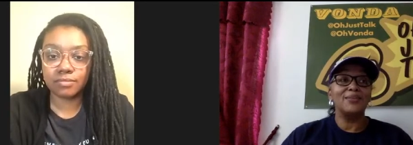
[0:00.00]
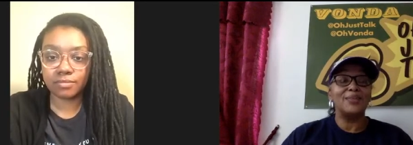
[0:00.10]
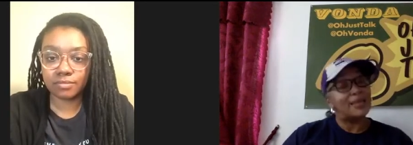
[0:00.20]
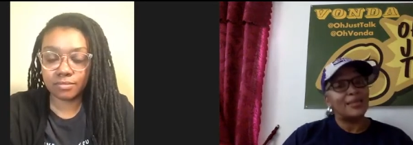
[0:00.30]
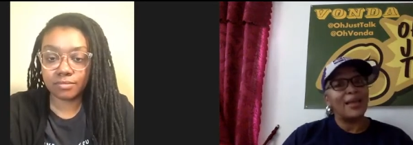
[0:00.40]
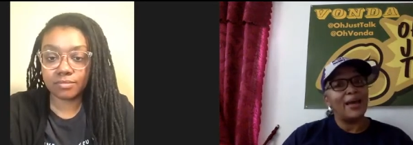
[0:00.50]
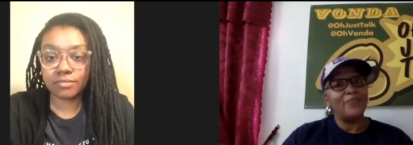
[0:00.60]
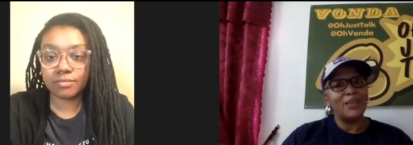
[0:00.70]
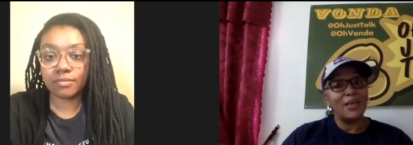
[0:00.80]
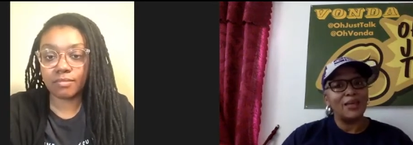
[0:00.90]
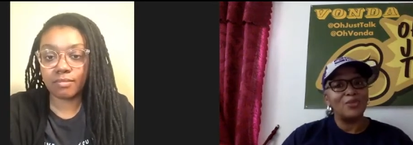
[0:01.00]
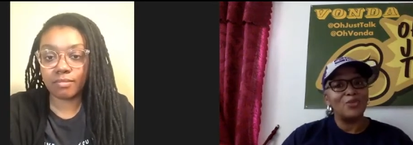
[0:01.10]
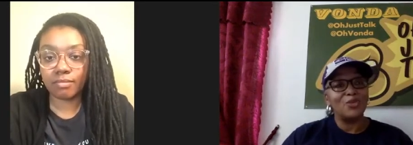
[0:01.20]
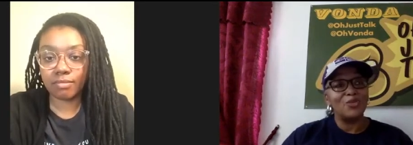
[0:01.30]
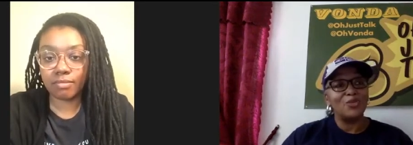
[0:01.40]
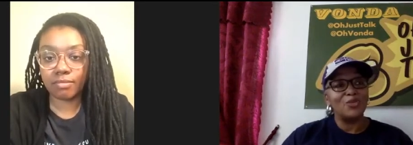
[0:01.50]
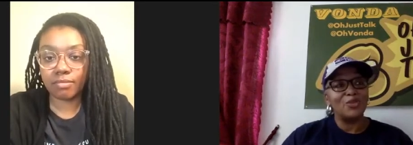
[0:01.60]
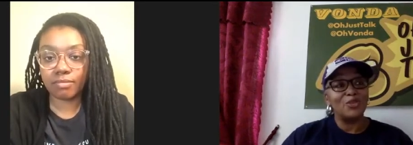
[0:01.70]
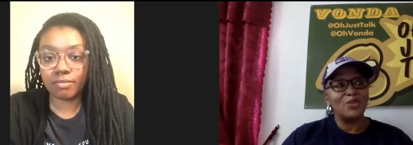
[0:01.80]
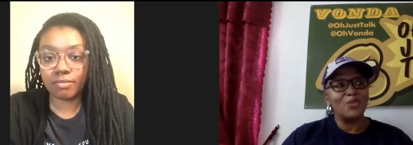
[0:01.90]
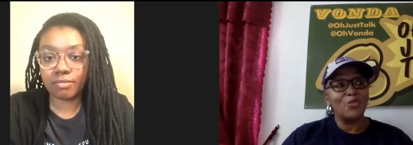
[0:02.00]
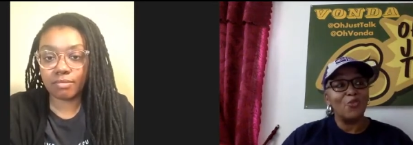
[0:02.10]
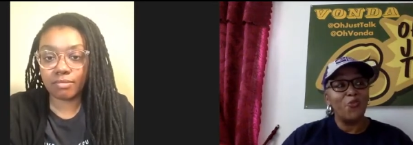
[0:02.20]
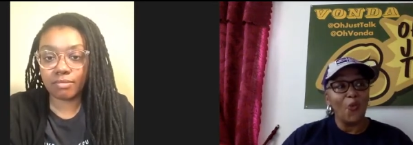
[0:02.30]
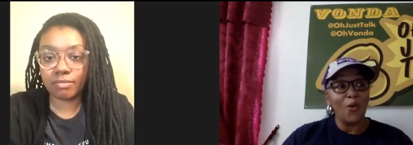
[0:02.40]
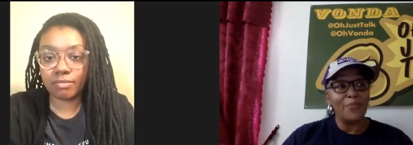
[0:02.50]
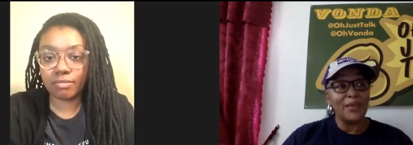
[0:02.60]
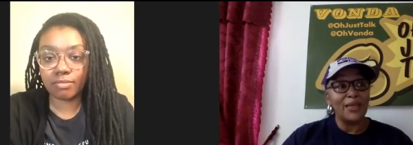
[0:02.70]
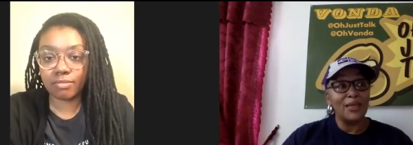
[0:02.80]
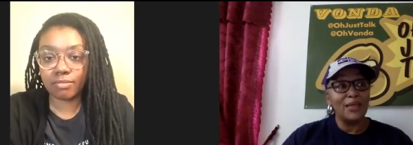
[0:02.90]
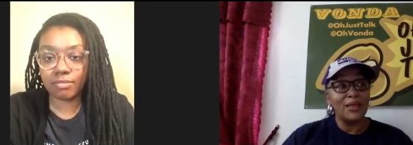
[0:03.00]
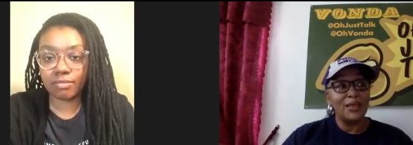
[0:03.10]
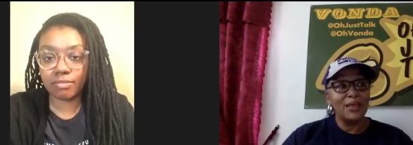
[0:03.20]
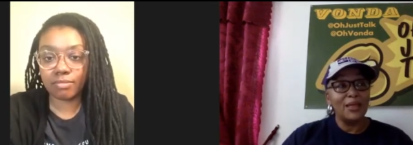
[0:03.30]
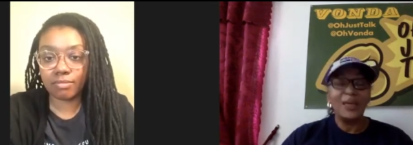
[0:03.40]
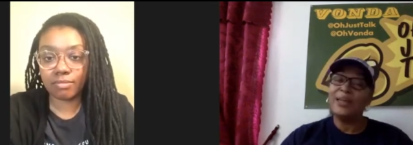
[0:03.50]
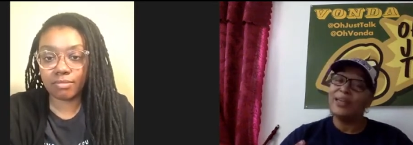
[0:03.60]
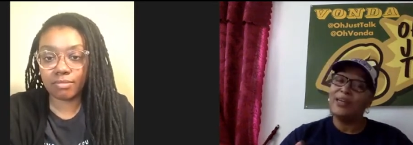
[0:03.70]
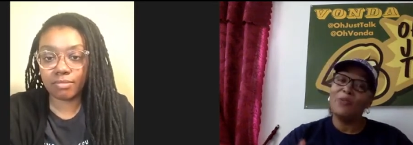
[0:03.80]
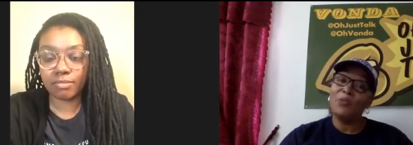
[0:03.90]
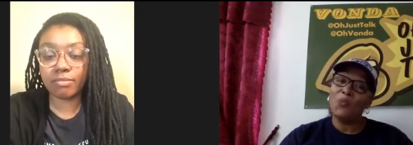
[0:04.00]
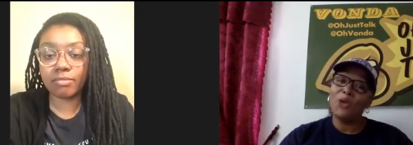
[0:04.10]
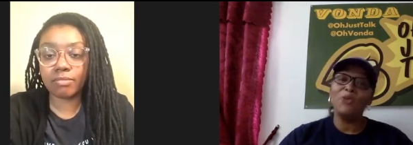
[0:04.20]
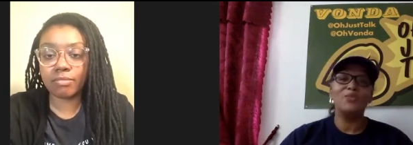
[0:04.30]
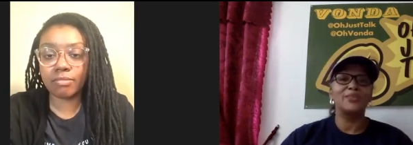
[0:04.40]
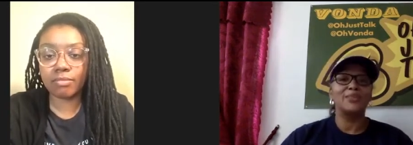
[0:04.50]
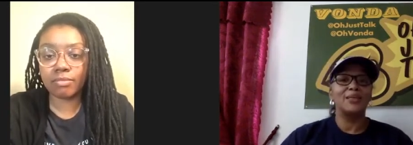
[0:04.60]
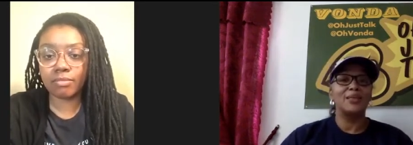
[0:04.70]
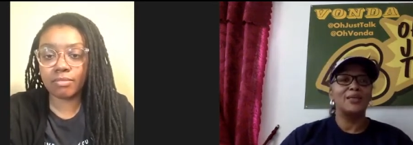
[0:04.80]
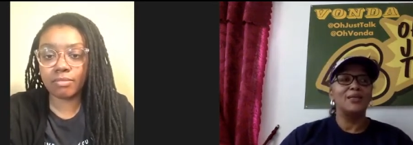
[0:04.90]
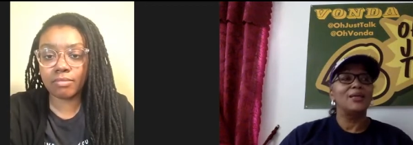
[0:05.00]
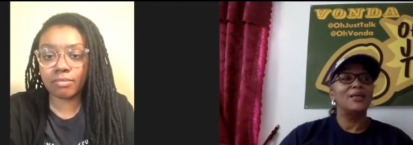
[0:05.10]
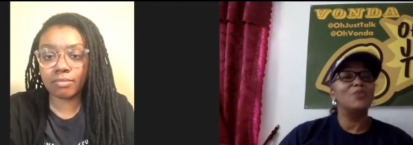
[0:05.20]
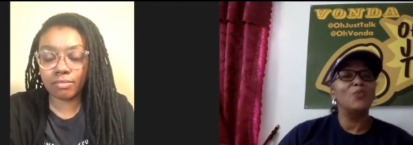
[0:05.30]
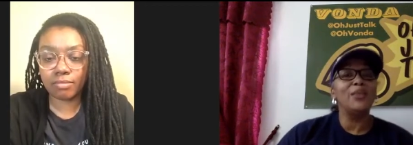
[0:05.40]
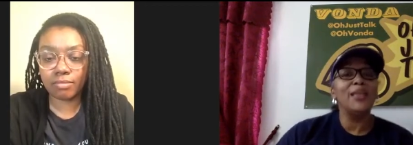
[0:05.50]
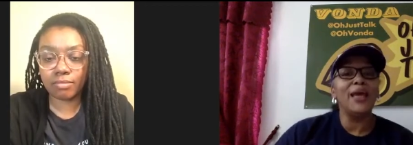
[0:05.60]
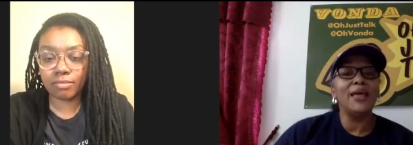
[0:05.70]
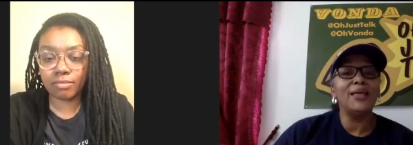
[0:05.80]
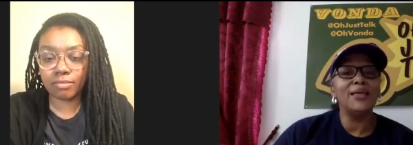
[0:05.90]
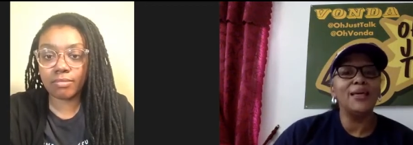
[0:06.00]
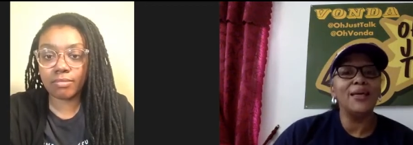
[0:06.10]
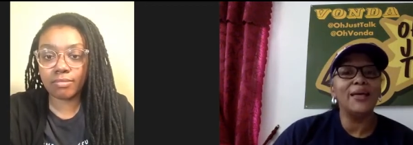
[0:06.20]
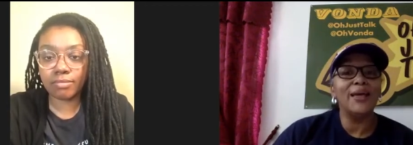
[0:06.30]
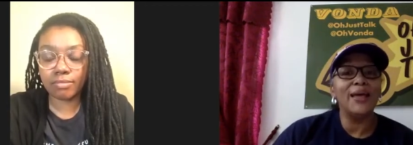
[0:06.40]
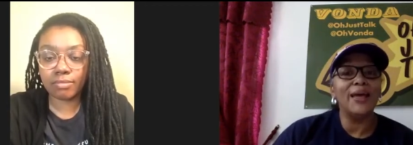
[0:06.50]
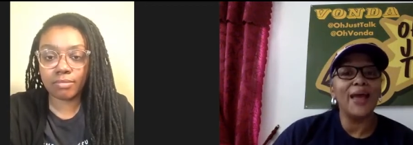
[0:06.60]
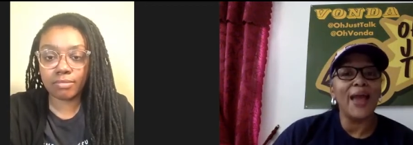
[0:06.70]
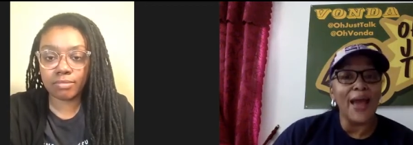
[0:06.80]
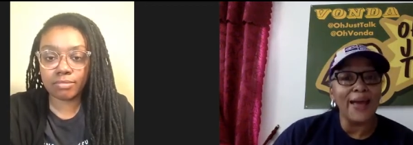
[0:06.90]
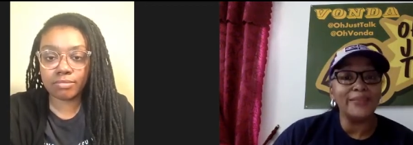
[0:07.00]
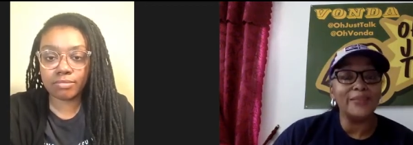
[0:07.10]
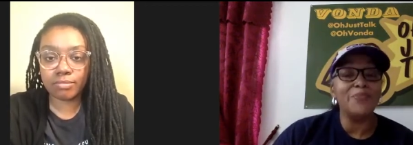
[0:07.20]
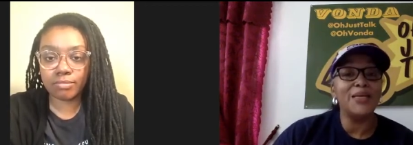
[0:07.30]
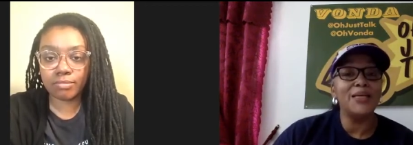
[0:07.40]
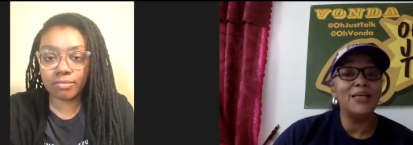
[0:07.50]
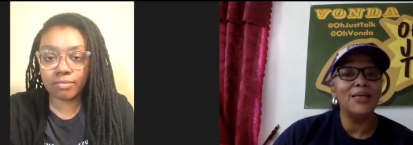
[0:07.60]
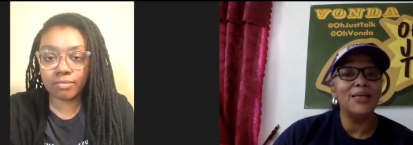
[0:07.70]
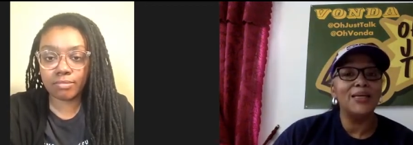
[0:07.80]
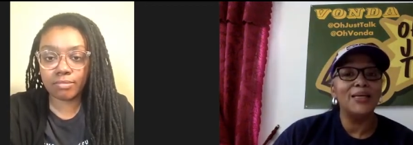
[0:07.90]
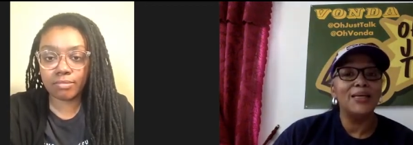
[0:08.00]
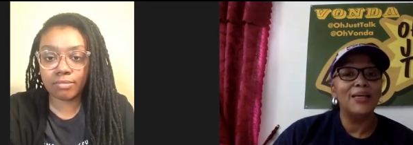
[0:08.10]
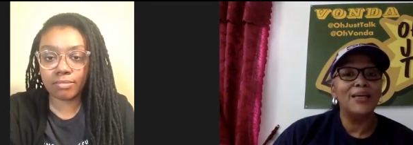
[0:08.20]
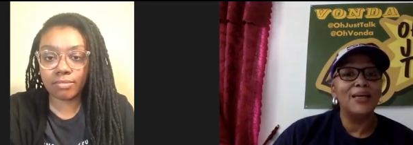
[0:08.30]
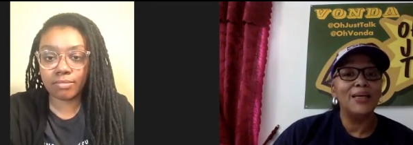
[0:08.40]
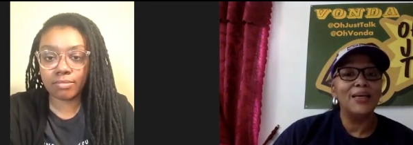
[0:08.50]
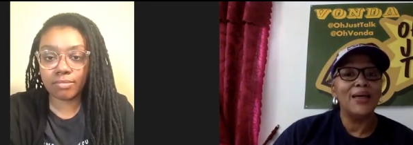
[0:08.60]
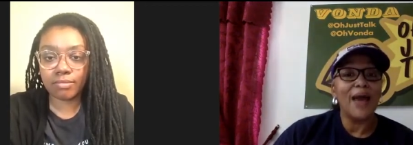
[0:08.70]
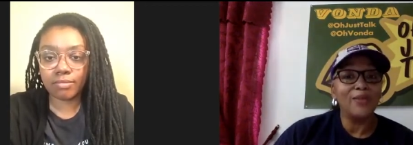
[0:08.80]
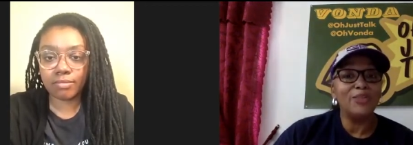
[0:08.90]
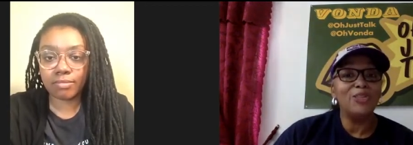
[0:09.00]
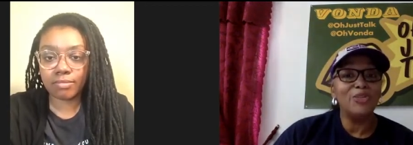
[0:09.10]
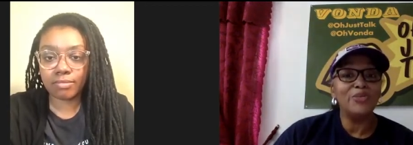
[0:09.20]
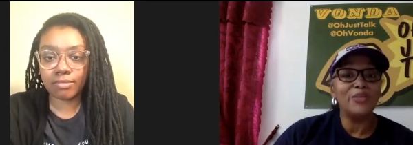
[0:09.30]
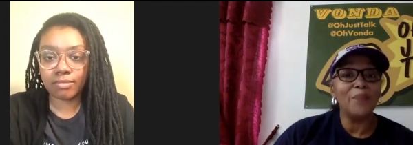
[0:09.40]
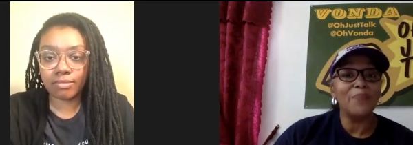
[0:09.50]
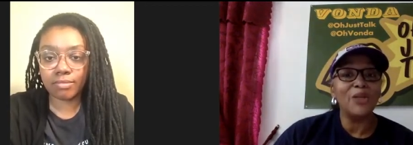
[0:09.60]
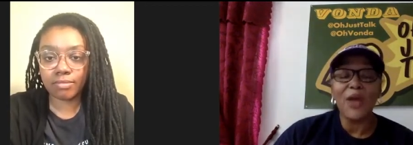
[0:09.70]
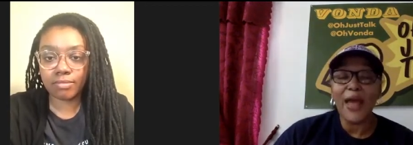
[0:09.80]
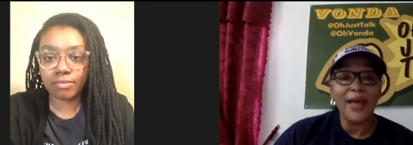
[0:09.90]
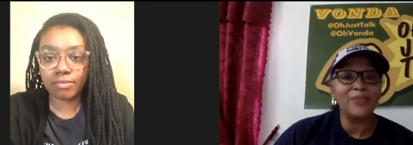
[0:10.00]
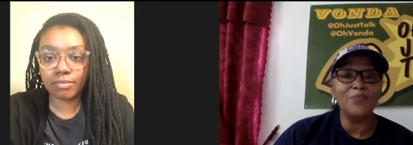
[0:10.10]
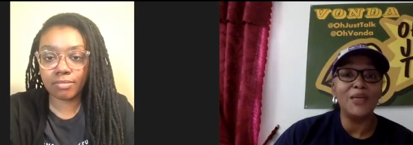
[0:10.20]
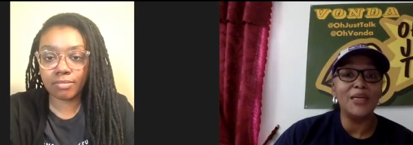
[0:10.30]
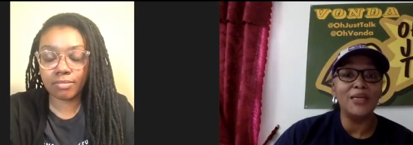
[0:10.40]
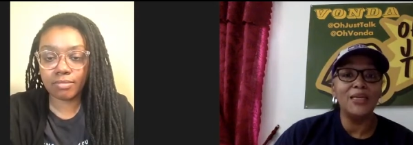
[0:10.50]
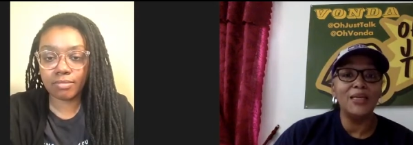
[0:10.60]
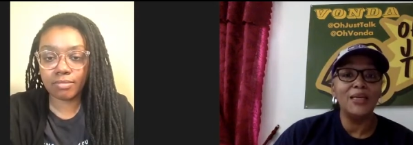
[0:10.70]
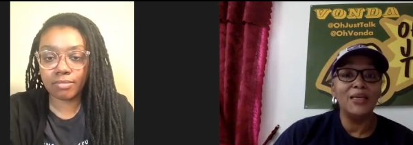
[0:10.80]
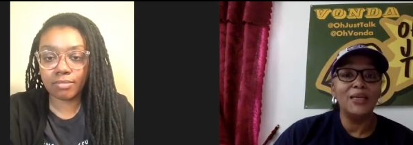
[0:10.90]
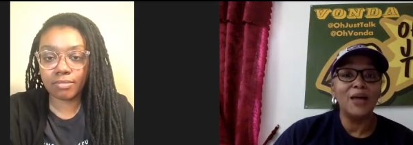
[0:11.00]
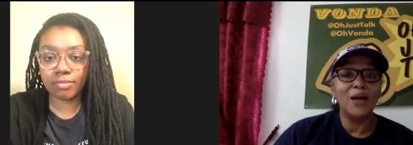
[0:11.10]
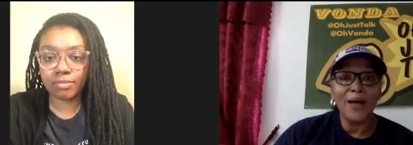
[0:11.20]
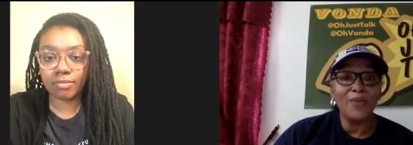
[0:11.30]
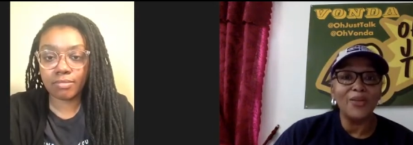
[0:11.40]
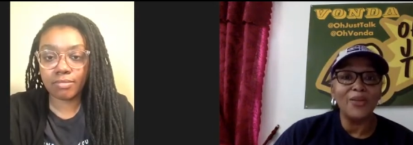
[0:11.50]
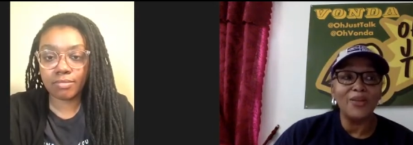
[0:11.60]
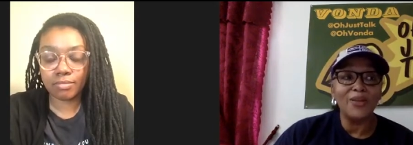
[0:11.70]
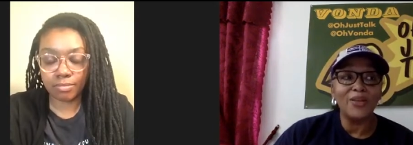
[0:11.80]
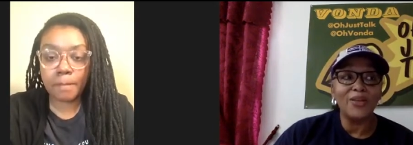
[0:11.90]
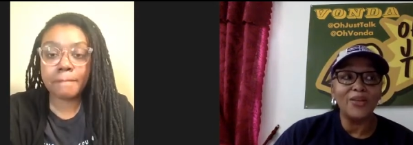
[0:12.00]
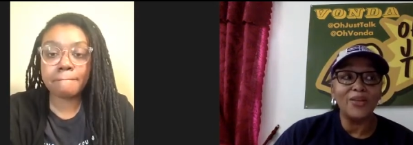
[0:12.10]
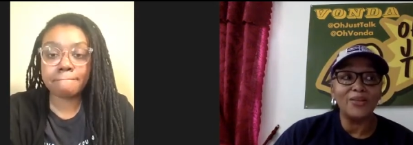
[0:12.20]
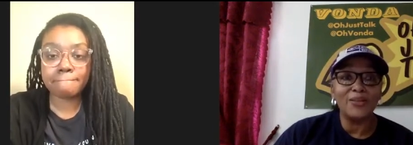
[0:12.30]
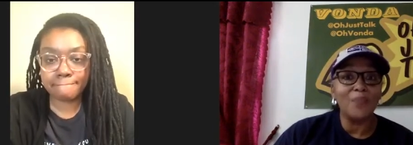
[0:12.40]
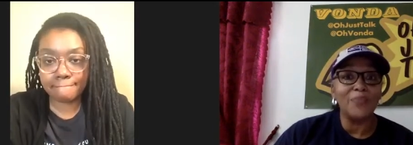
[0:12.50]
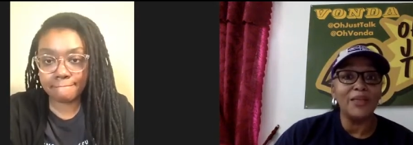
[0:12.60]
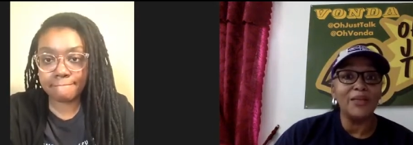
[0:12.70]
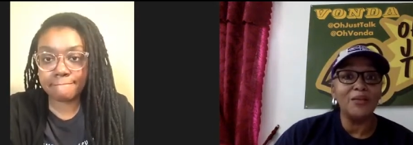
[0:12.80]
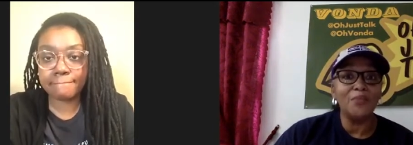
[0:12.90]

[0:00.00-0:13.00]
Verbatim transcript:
Speaker 1: think they have the answers for me. And even mm-hmm. worse is when they ask me how to do something or ask me about something,